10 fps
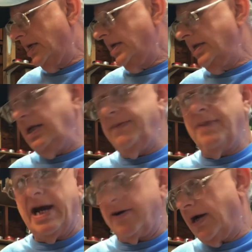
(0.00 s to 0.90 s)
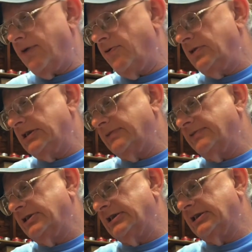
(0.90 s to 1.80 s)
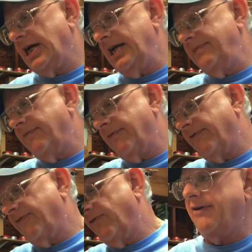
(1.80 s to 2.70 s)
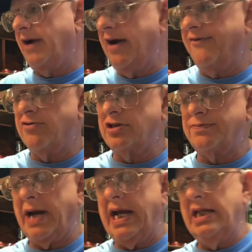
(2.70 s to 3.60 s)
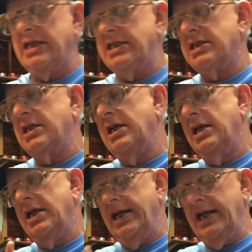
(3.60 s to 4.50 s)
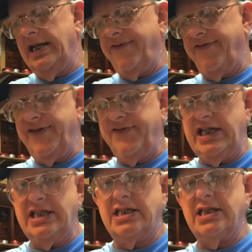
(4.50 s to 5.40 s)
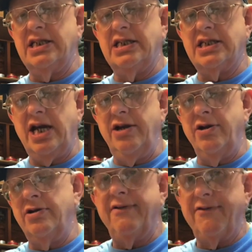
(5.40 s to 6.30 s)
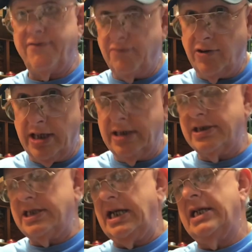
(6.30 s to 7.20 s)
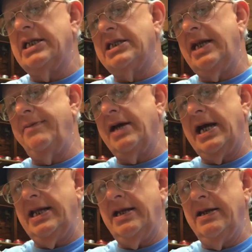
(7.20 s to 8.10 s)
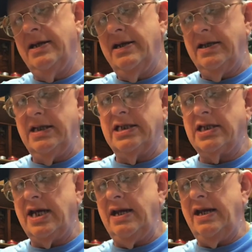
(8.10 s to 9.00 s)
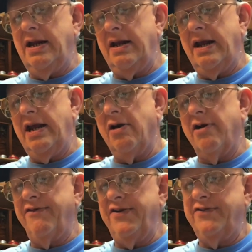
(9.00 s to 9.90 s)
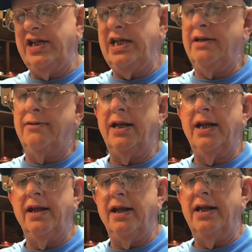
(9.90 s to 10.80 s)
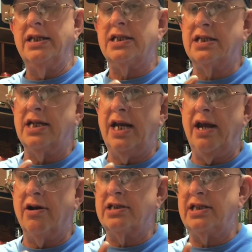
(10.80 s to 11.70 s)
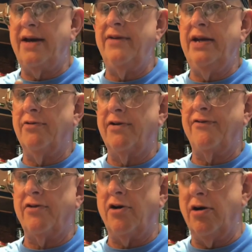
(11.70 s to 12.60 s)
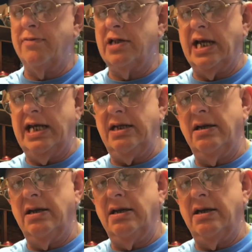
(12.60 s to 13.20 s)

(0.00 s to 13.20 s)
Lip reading: The background was it was designed for Air Force pilots in the 50s. The designer, from what I understand, the same guy that designed the AR-15. This is an AR-7. He worked for Armalite,